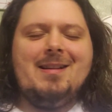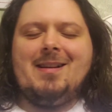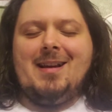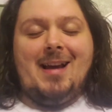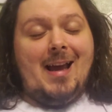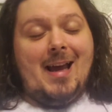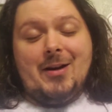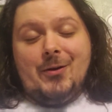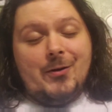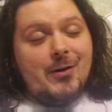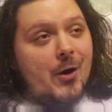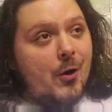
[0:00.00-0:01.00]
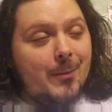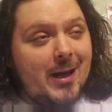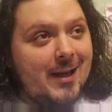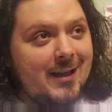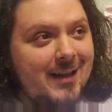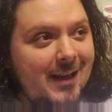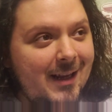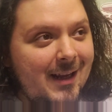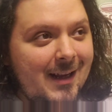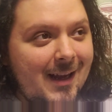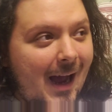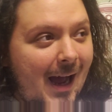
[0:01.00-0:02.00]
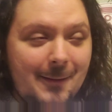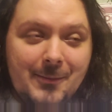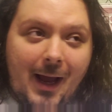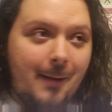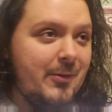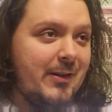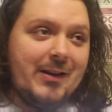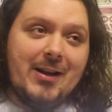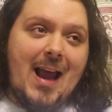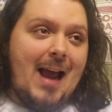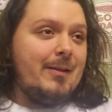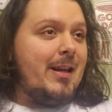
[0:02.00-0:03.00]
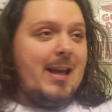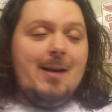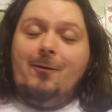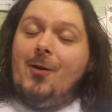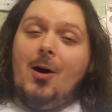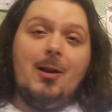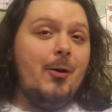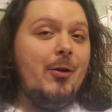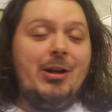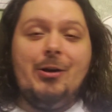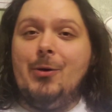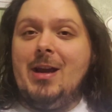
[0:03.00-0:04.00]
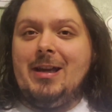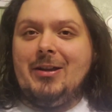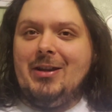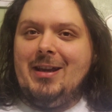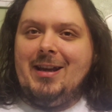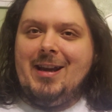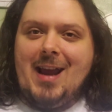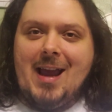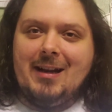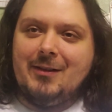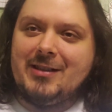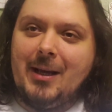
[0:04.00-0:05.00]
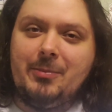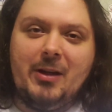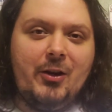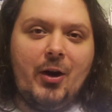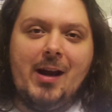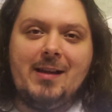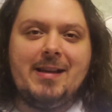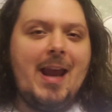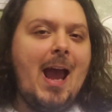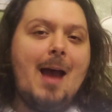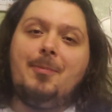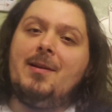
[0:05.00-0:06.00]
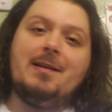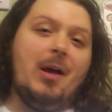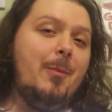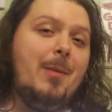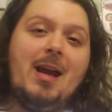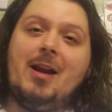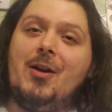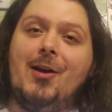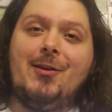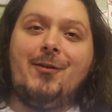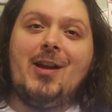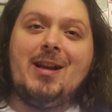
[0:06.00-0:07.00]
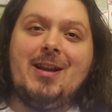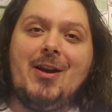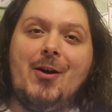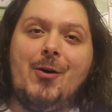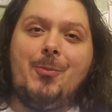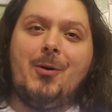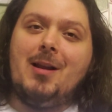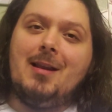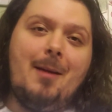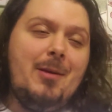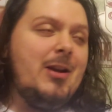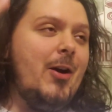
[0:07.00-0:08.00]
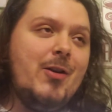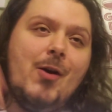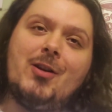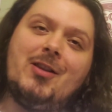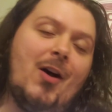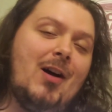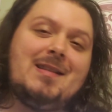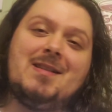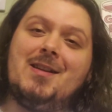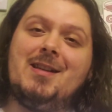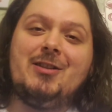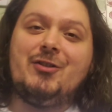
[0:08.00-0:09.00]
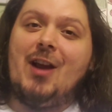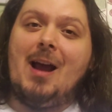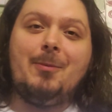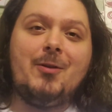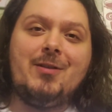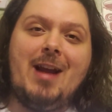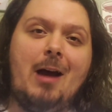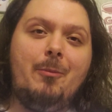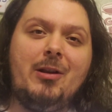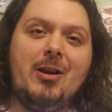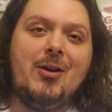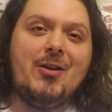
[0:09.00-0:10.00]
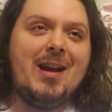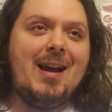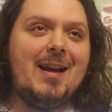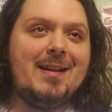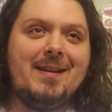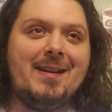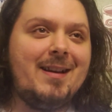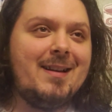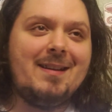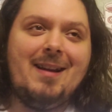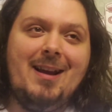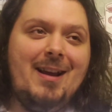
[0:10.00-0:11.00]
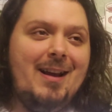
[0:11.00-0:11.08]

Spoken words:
So, I don't know, man. I'm just going to have to keep following it weekly, and if something crazy happens, I'll make another video. But let me know your thoughts on this chapter down below, guys, because